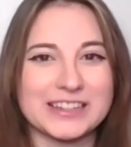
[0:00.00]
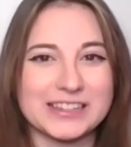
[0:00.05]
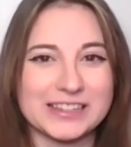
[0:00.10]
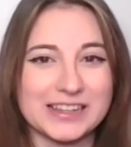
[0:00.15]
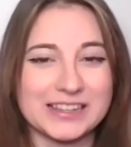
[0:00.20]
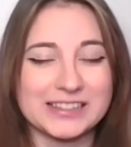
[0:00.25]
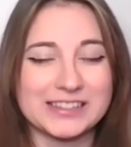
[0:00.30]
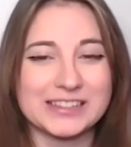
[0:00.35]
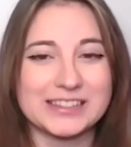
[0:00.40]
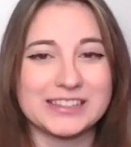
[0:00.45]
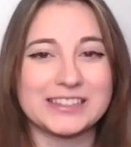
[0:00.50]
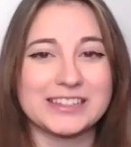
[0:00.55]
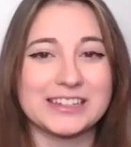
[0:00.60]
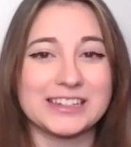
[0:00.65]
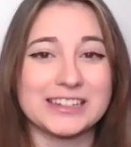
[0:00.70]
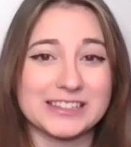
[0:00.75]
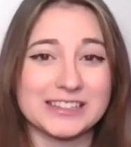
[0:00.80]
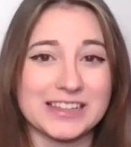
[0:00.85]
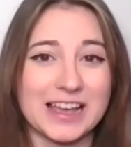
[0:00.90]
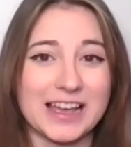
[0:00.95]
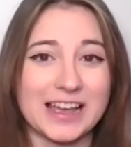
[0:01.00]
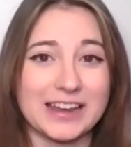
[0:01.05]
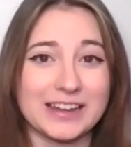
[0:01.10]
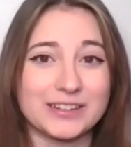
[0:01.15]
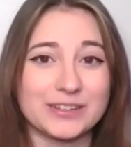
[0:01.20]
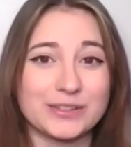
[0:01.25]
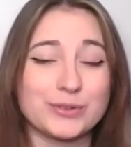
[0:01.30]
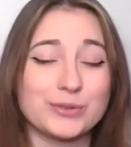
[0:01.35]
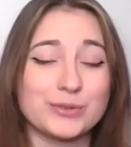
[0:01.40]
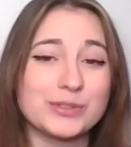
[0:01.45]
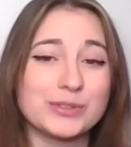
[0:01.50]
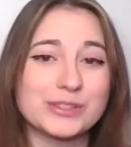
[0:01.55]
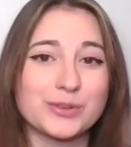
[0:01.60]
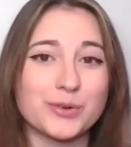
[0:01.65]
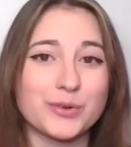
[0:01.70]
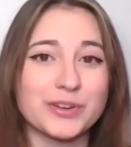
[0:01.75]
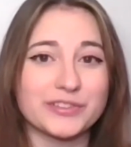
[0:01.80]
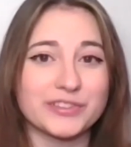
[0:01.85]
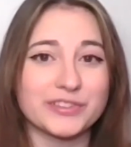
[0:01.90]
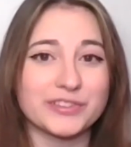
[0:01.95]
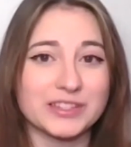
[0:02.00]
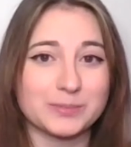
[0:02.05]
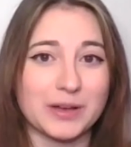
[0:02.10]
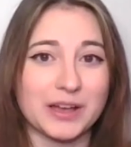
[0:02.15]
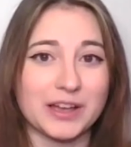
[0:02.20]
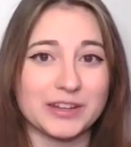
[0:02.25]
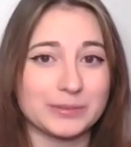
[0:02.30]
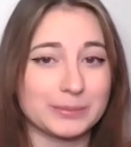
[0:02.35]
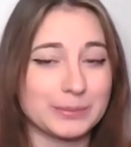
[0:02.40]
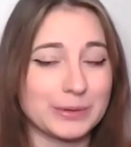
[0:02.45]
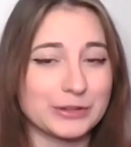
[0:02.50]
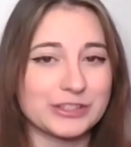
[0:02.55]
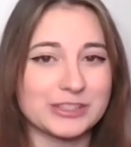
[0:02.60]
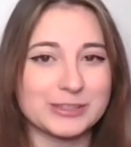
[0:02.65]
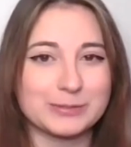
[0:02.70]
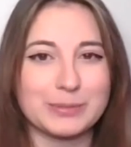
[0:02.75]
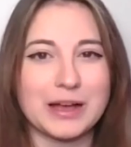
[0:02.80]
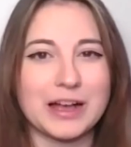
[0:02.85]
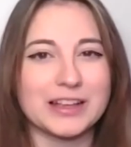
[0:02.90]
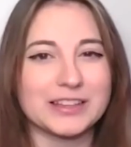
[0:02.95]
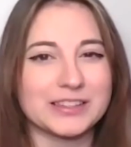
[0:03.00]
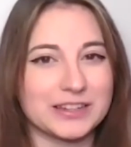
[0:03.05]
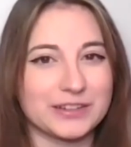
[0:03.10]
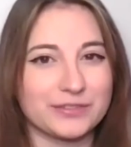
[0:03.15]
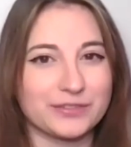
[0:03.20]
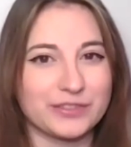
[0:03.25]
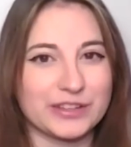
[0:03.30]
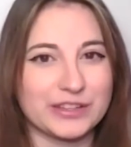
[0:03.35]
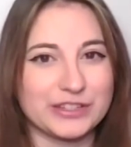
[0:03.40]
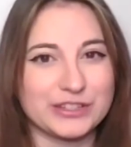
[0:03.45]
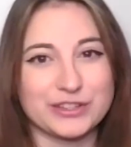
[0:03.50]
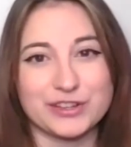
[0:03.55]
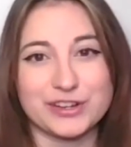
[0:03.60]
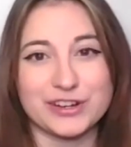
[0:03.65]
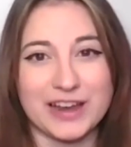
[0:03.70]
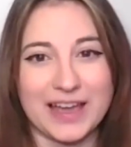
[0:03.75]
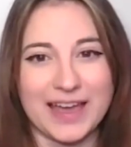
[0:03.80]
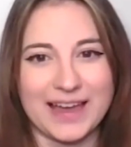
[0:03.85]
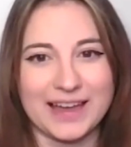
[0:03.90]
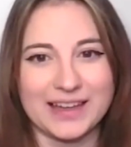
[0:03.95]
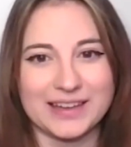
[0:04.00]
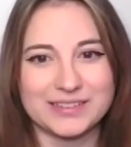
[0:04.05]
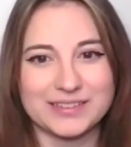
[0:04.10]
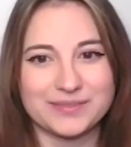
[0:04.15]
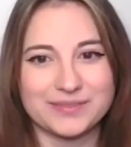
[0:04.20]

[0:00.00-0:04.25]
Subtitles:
is to decide who is going to respond most positively to your ad.